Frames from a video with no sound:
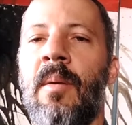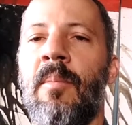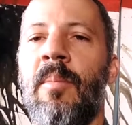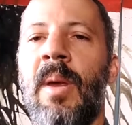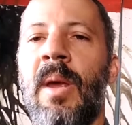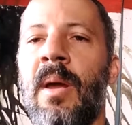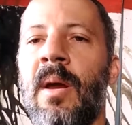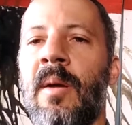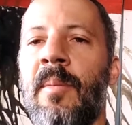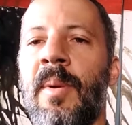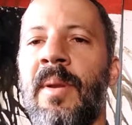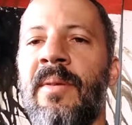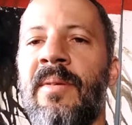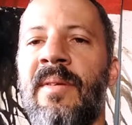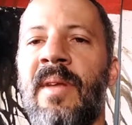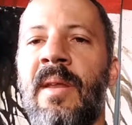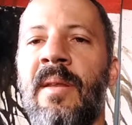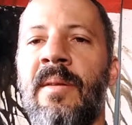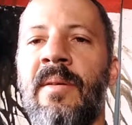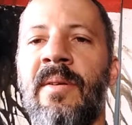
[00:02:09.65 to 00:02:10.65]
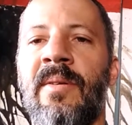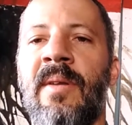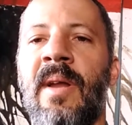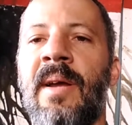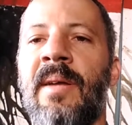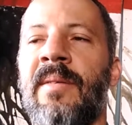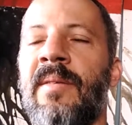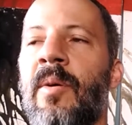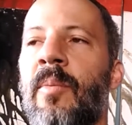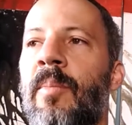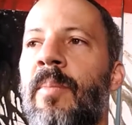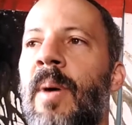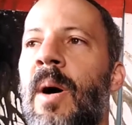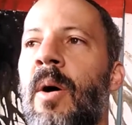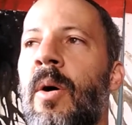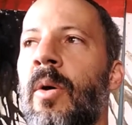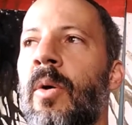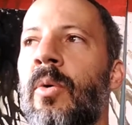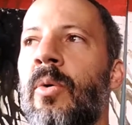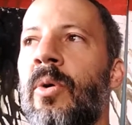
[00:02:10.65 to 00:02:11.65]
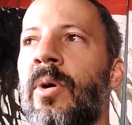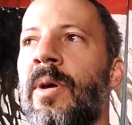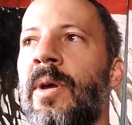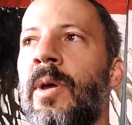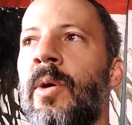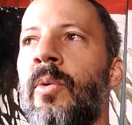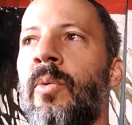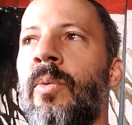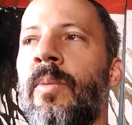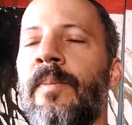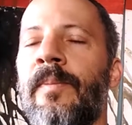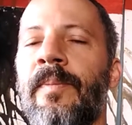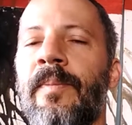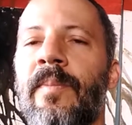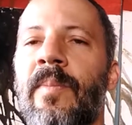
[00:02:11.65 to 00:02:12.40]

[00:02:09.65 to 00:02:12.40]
big urban centers like São Paulo, Rio,